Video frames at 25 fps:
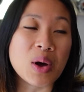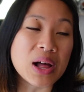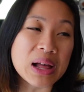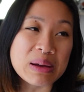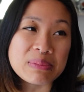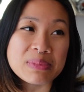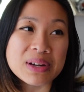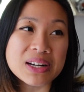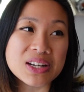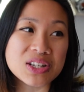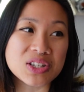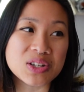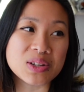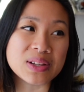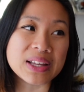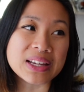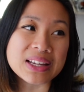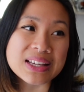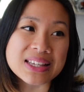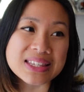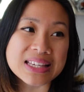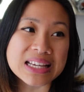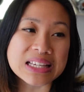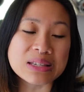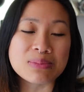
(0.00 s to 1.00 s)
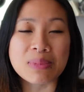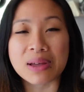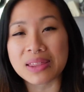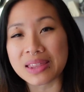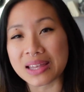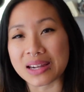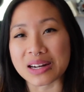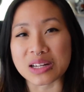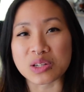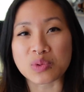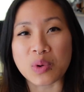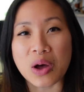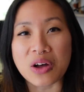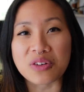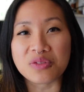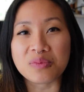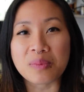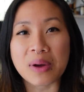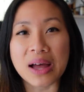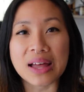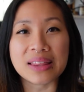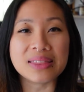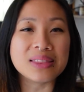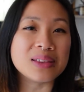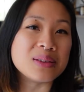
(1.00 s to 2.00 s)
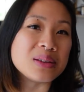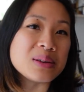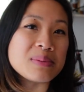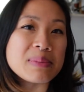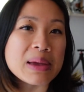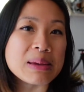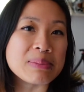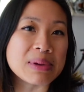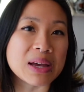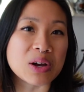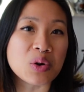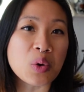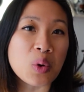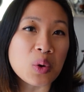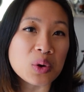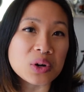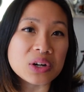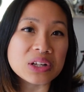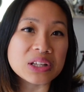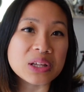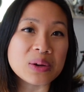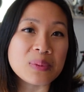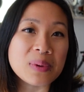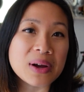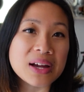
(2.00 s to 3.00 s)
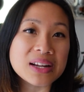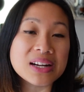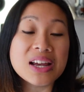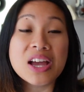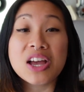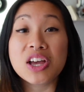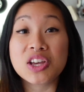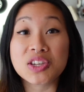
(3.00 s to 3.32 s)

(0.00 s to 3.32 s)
I'm gonna do like a 6-month and a 12-month and maybe a quarterly one.